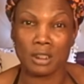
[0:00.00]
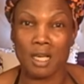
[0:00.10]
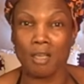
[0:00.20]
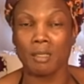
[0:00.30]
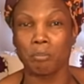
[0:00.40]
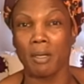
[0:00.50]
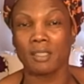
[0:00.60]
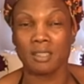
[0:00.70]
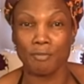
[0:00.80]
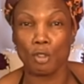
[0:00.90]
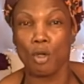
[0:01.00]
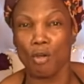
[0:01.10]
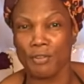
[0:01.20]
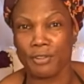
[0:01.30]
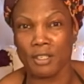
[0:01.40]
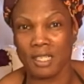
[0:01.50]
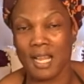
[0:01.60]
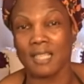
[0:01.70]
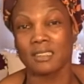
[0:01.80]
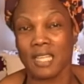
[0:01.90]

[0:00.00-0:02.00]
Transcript: you call it bucks if you go over $30.